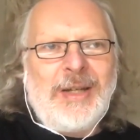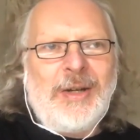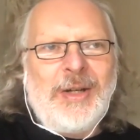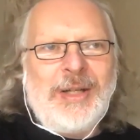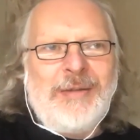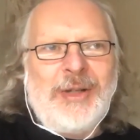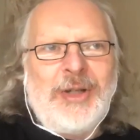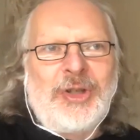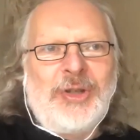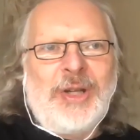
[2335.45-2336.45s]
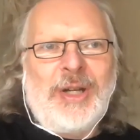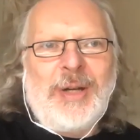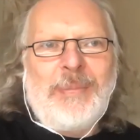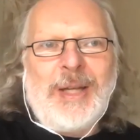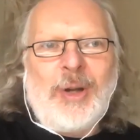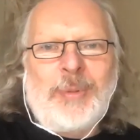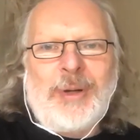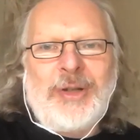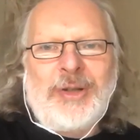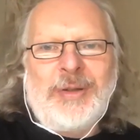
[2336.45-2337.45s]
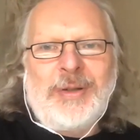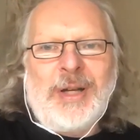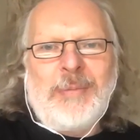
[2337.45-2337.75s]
earlier version in operation